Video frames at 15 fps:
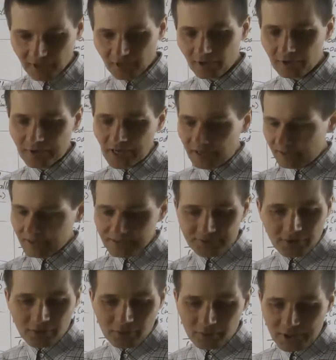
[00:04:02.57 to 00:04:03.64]
Okay,
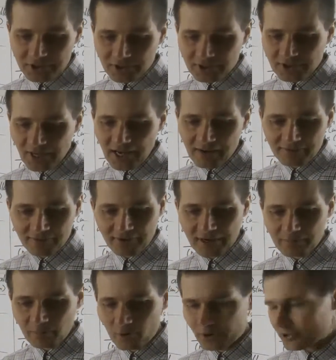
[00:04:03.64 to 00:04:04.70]
so we just have
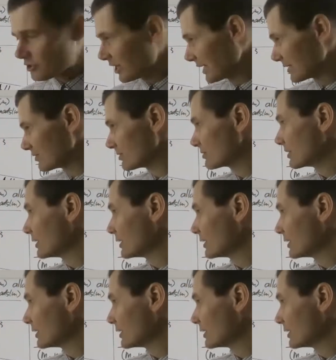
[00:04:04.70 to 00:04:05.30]
more checks